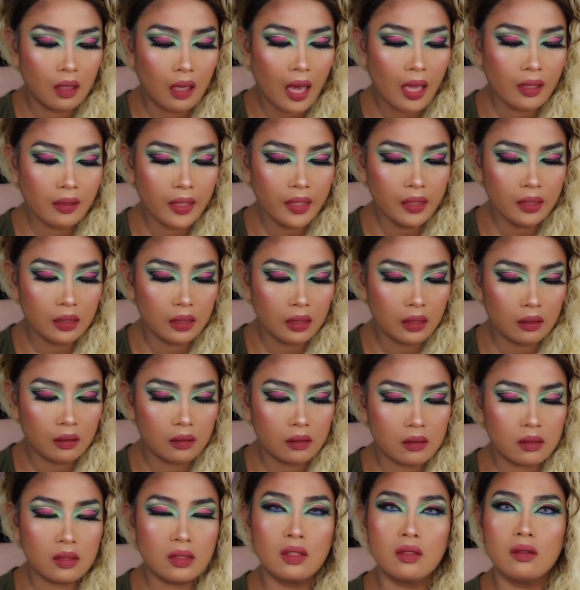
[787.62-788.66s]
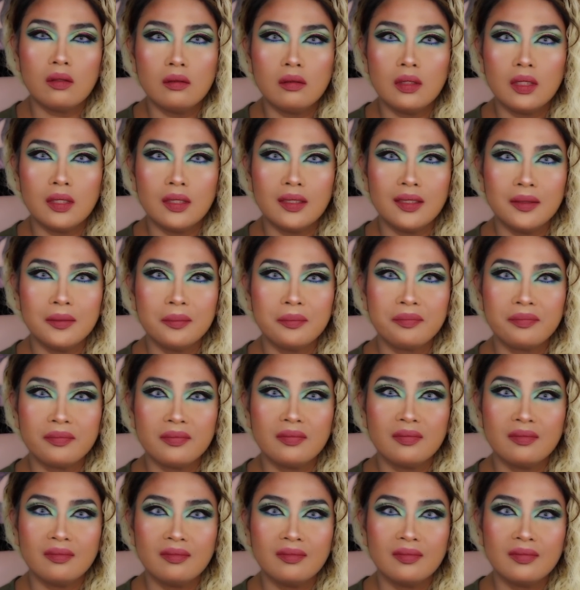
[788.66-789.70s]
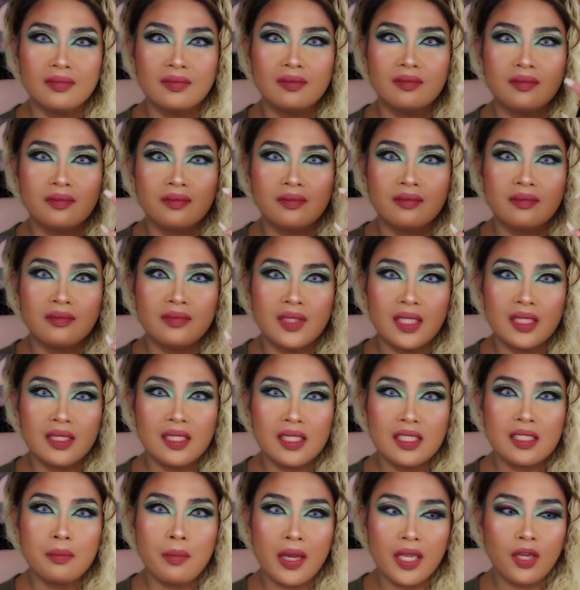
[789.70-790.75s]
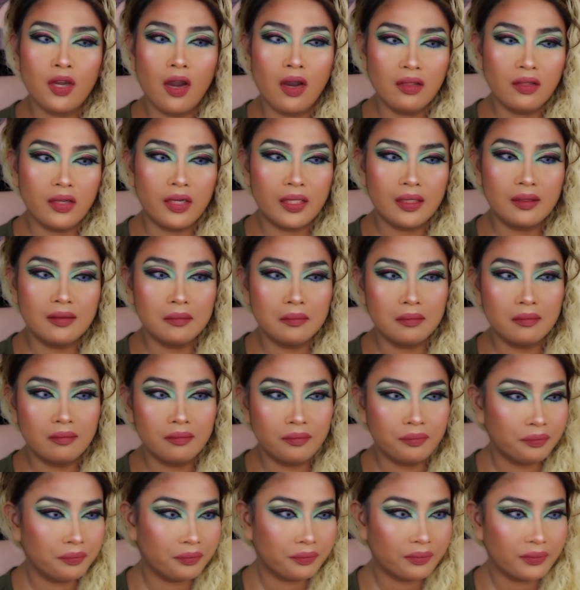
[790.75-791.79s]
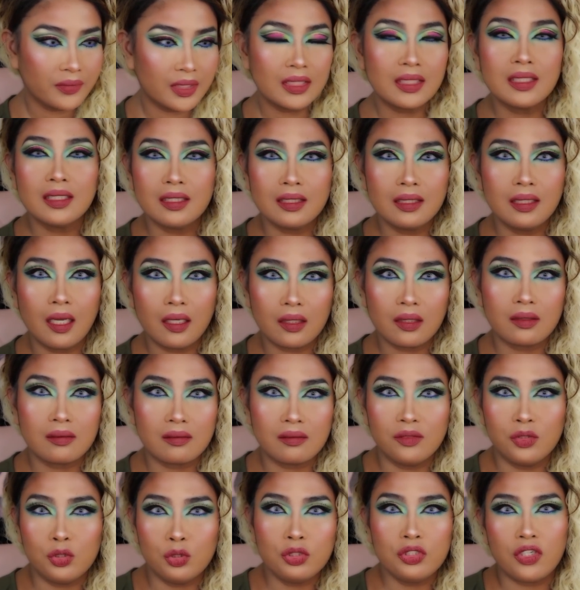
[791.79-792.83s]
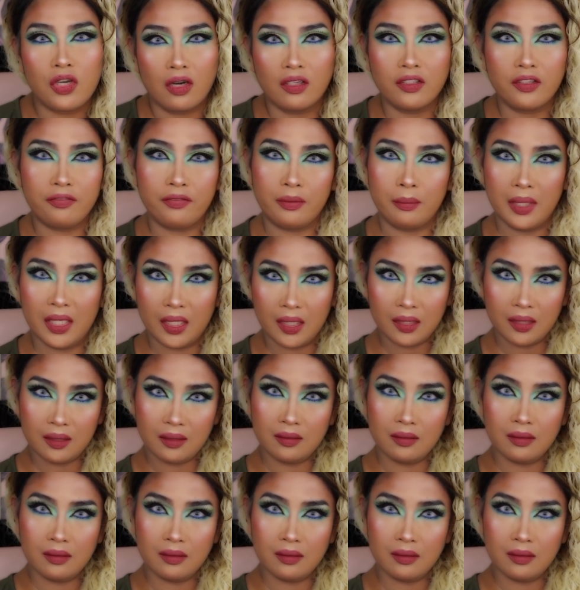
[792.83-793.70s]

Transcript: I like it. So this is my color. This is that nude color for me.